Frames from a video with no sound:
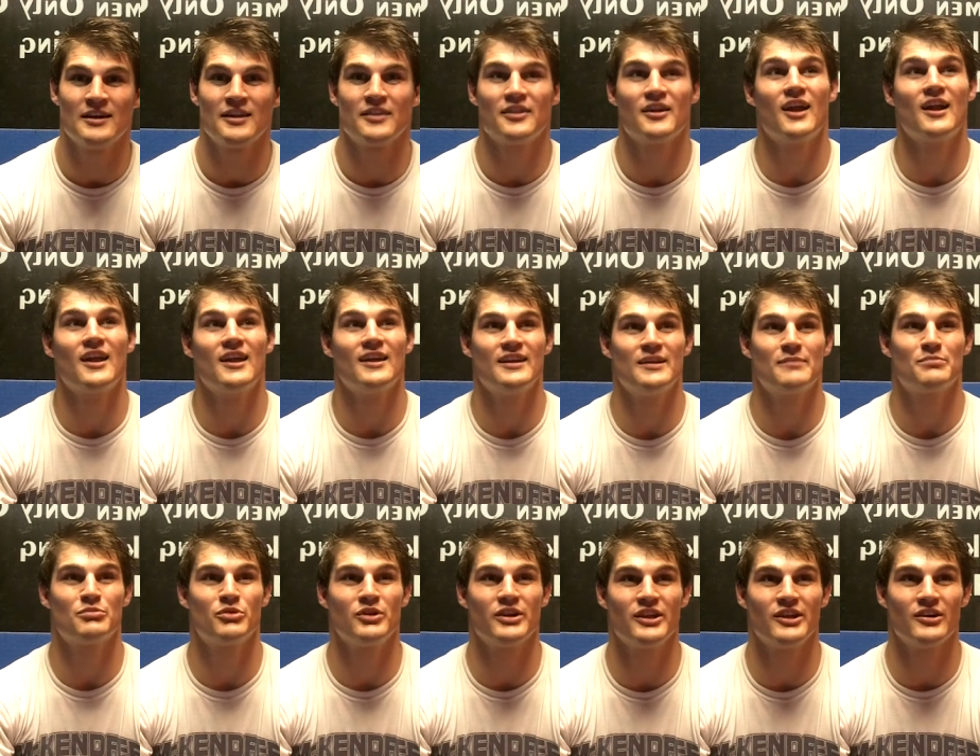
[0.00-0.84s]
Thought I
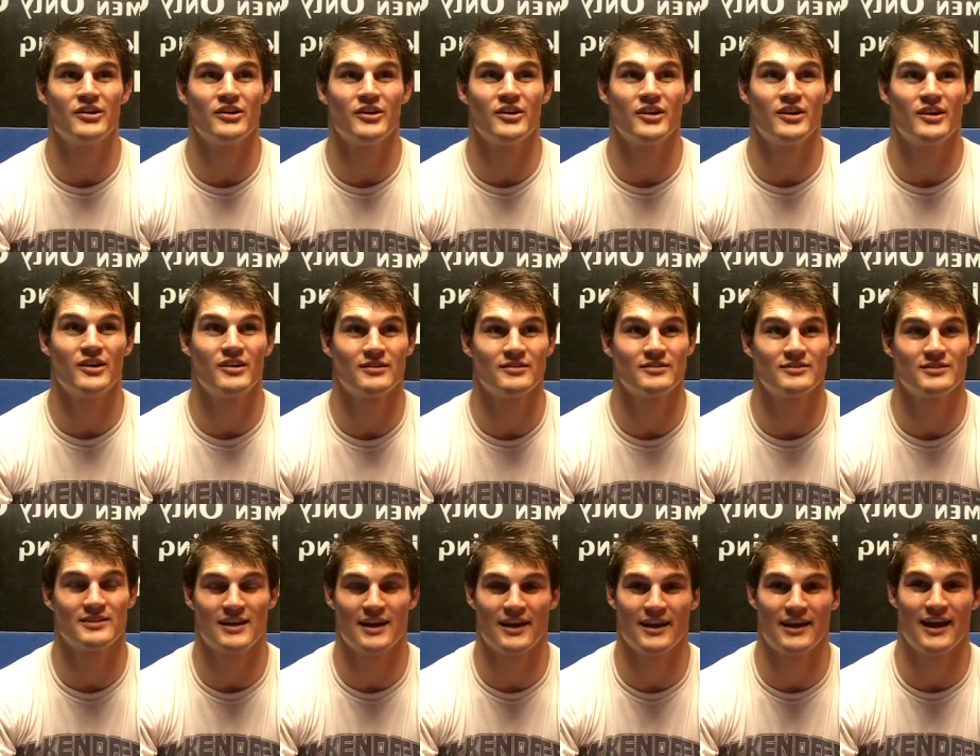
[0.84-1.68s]
did pretty good.
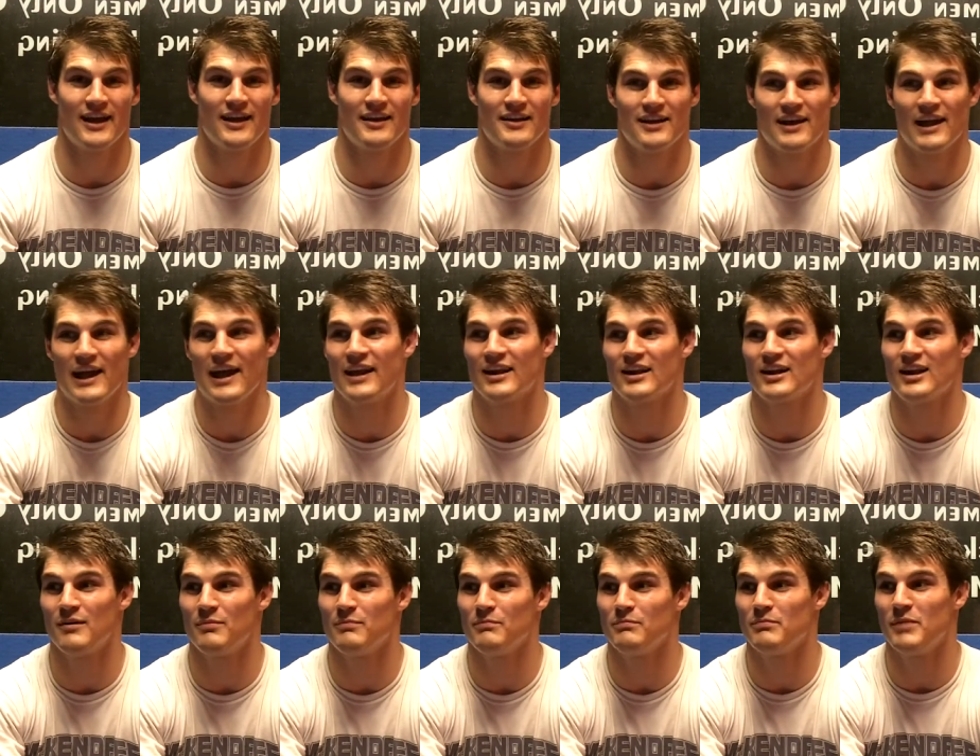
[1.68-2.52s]
I had had a
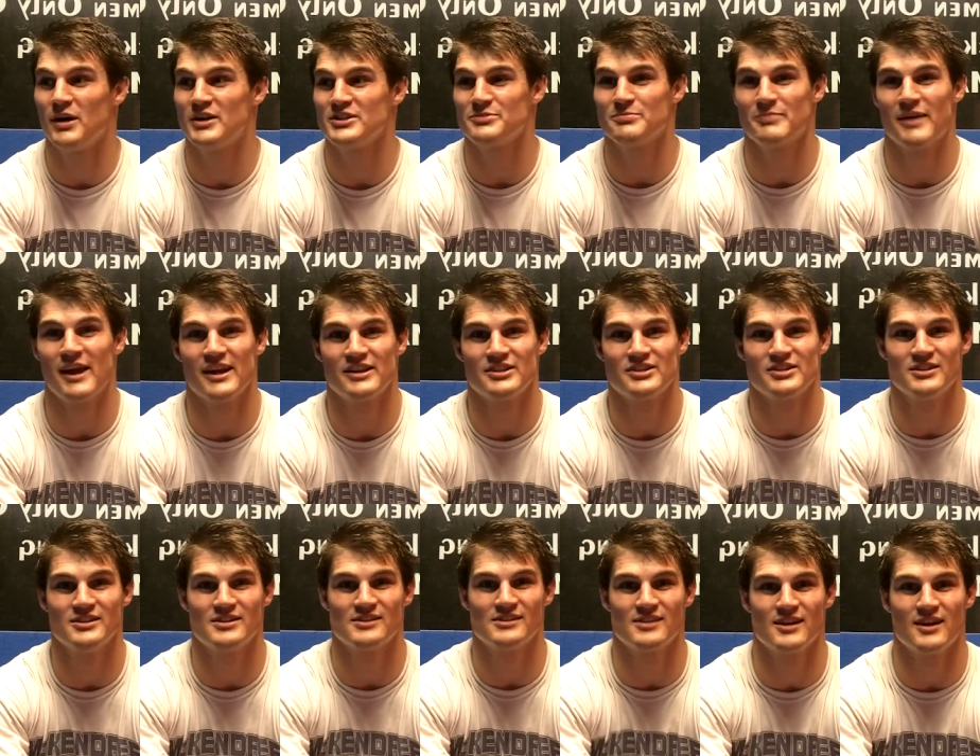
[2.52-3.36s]
bunch of
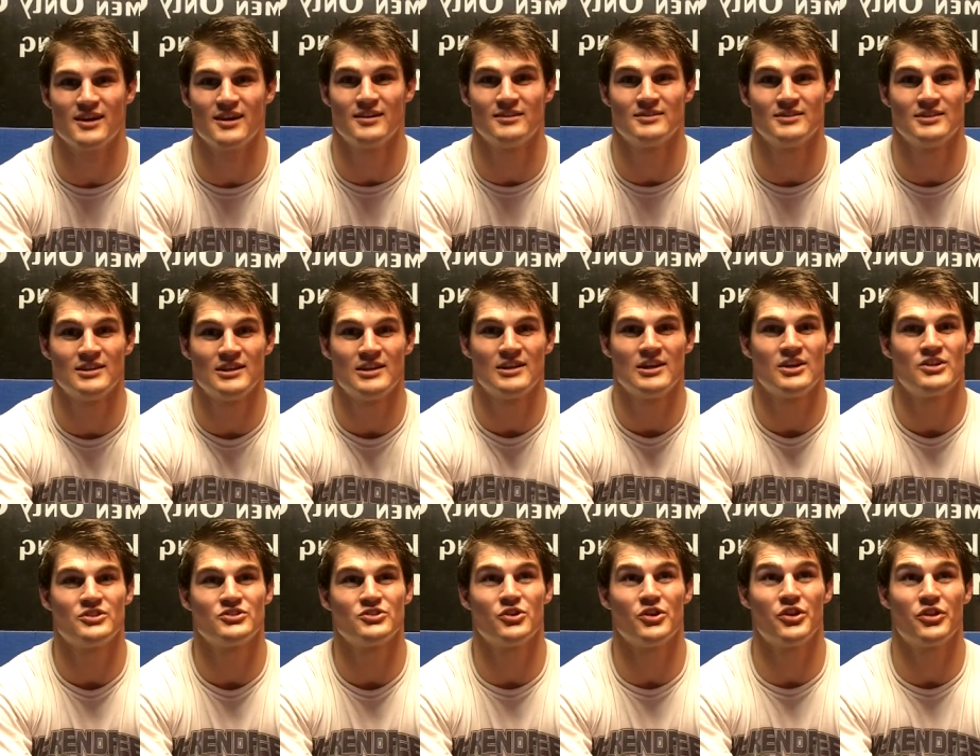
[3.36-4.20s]
matches. Uh, so